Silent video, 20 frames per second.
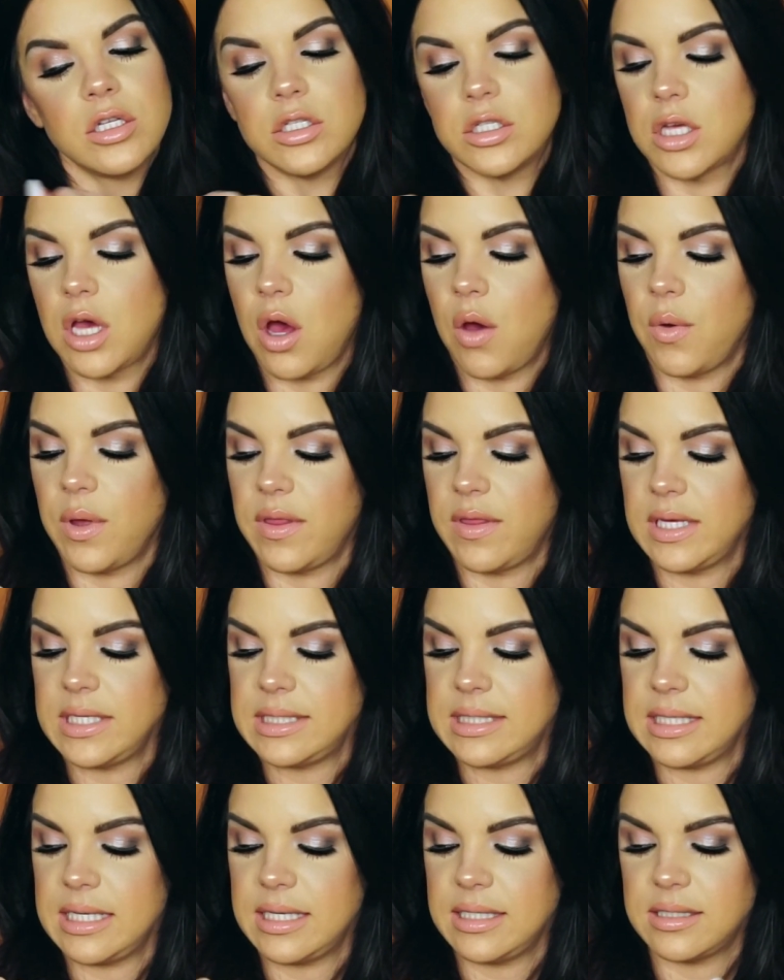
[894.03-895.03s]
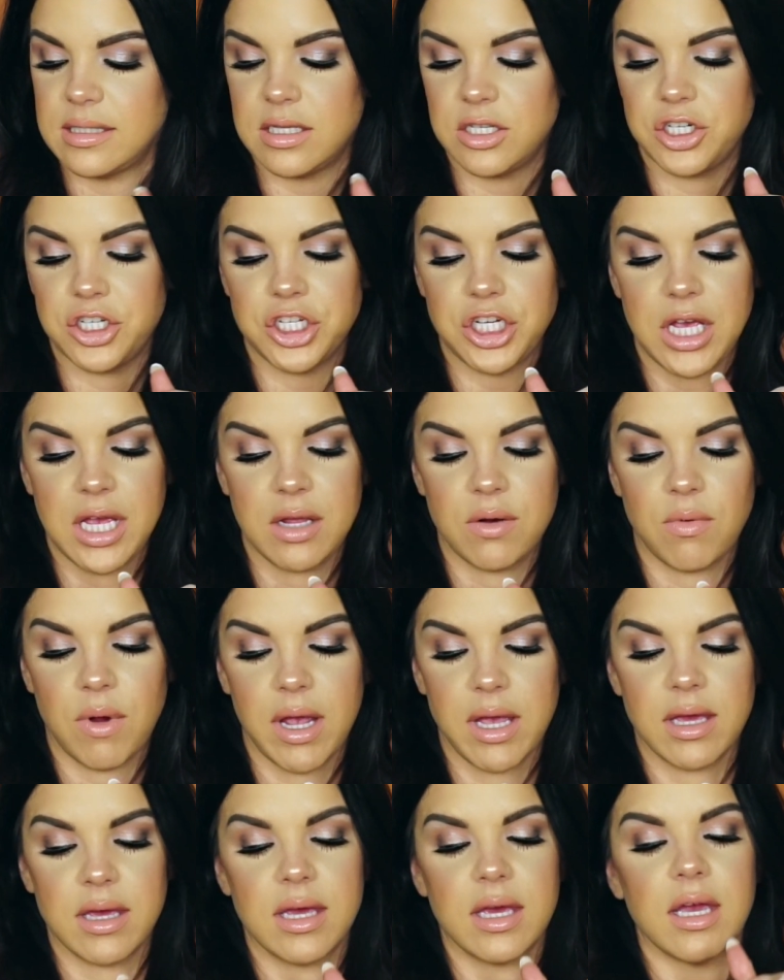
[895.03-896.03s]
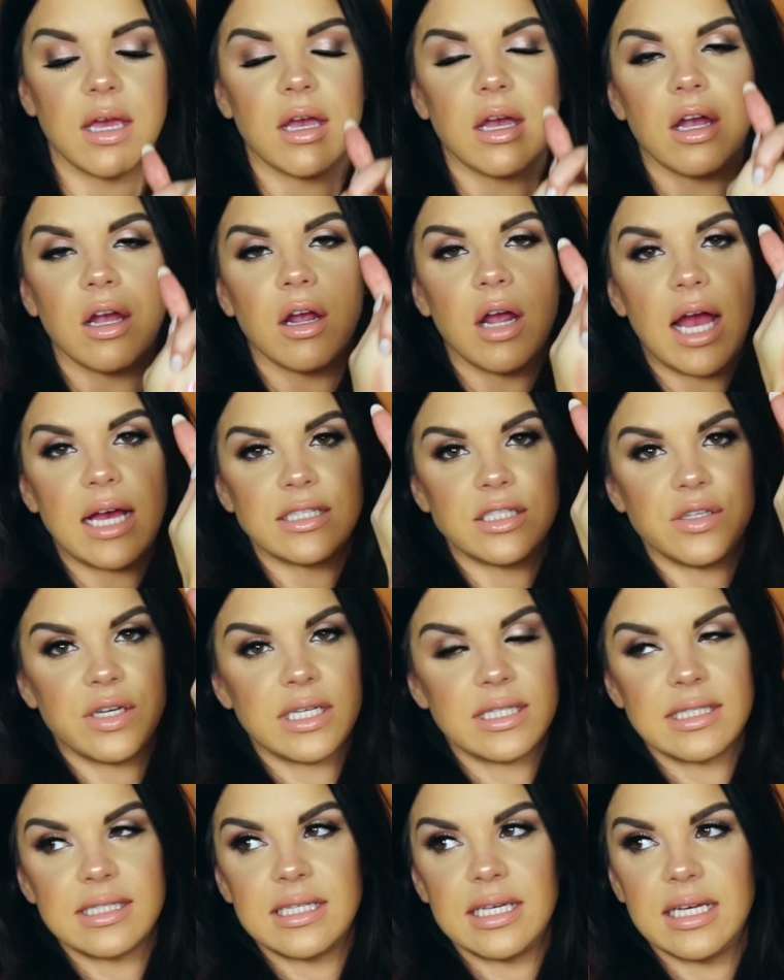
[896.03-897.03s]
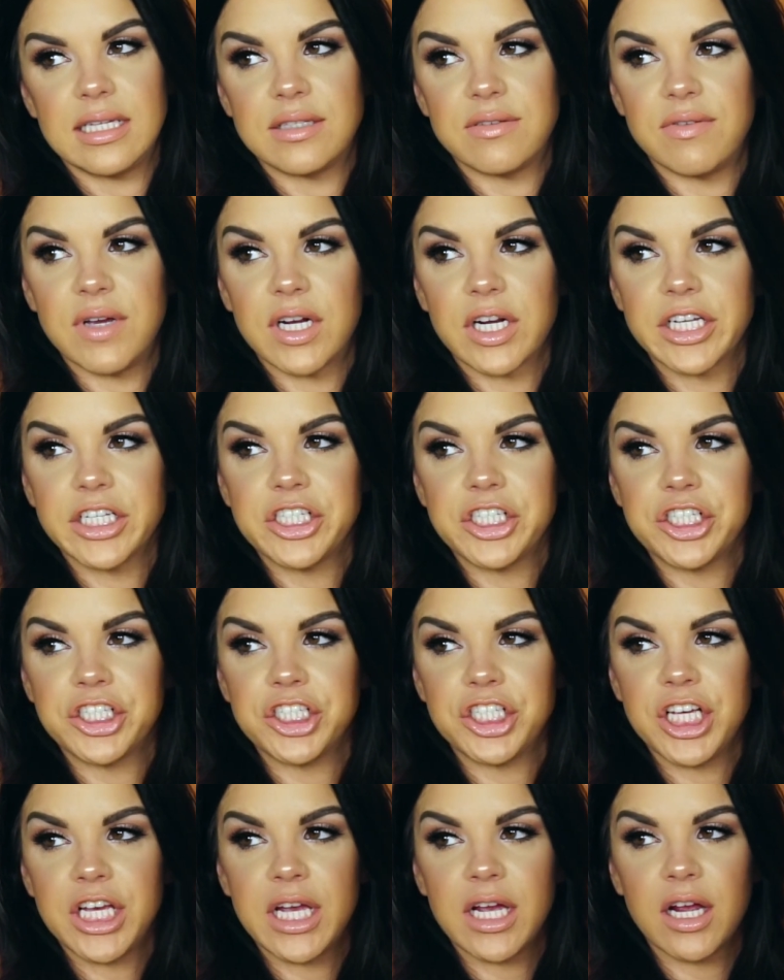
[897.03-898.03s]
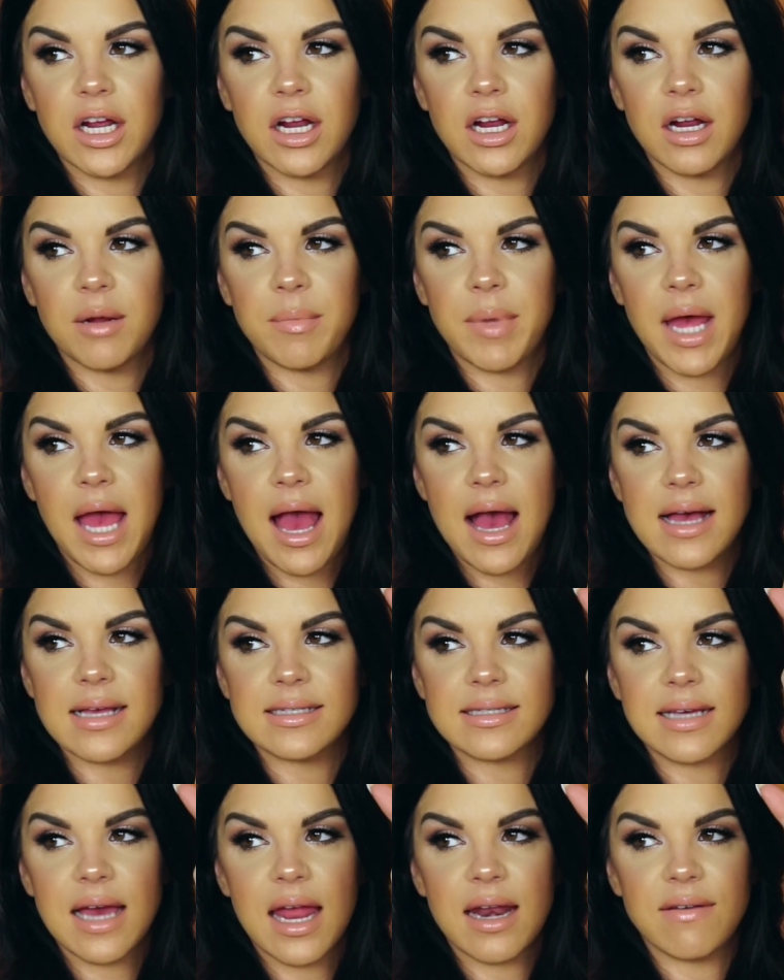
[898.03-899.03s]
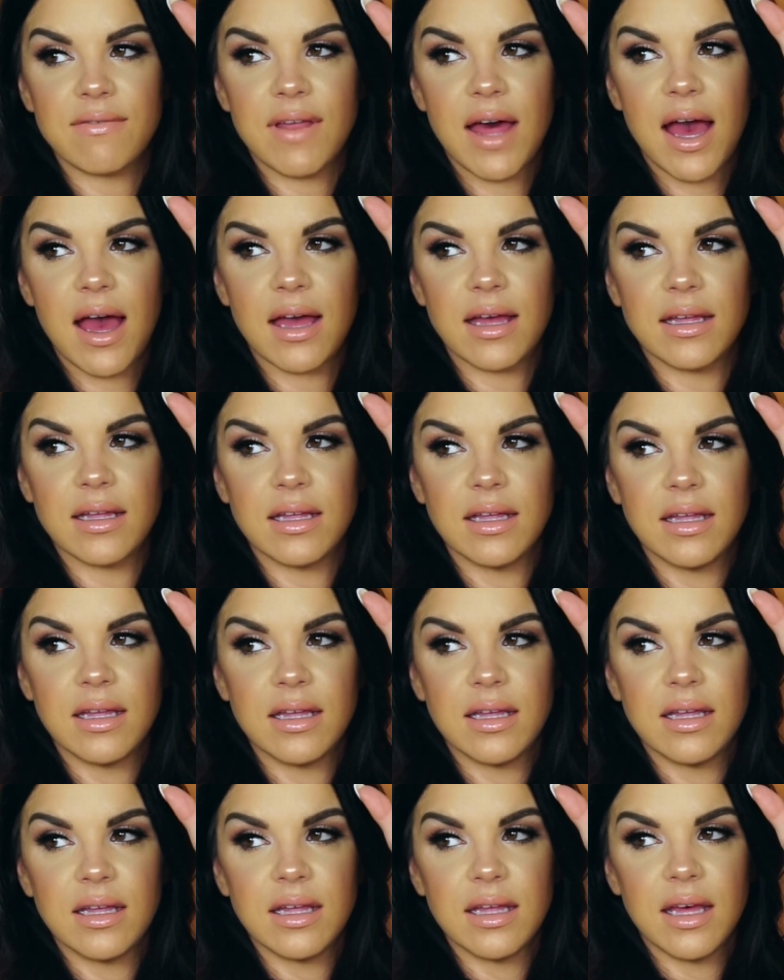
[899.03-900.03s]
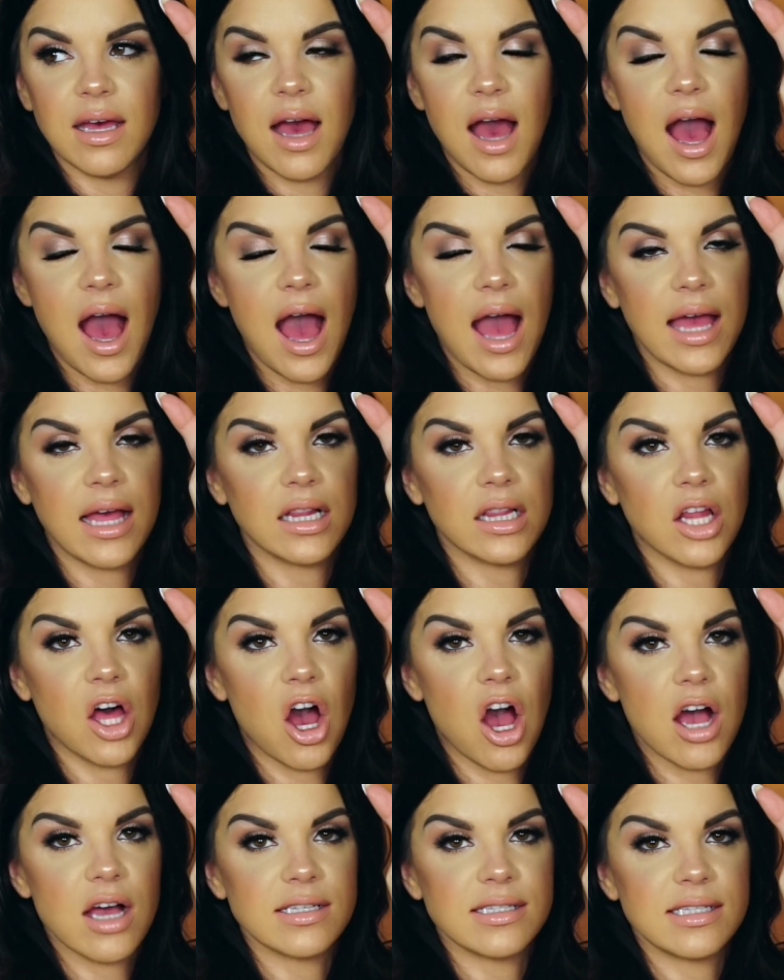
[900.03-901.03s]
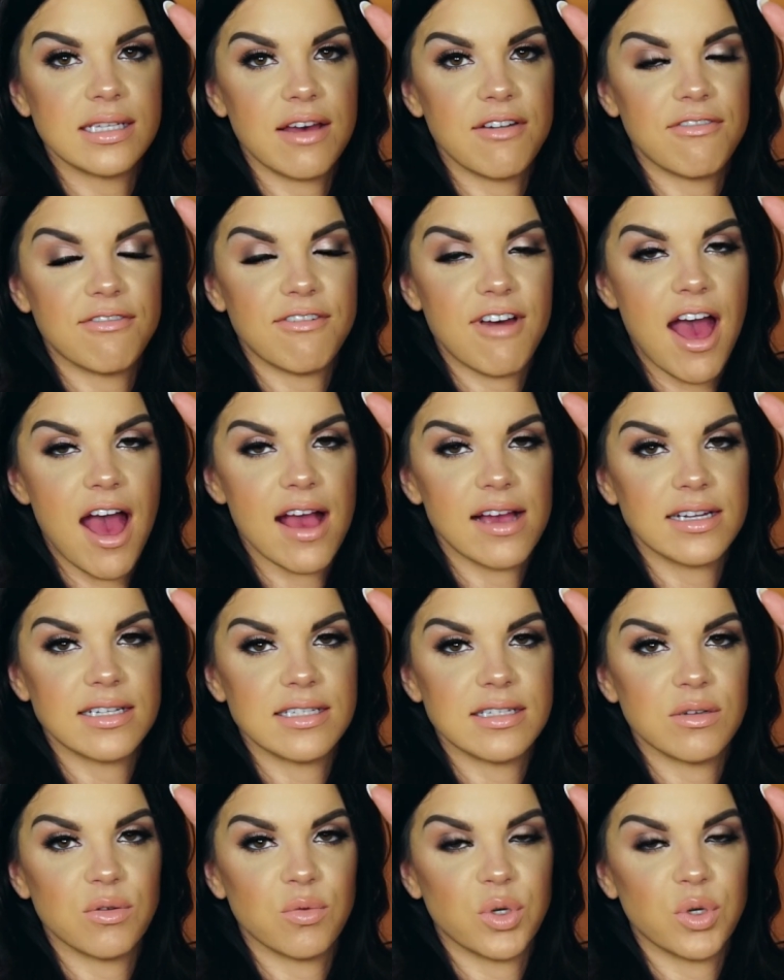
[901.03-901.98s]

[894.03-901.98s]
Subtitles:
So this is the shade right here. As you can see, it's very sheer, but has kind of that high gloss effect,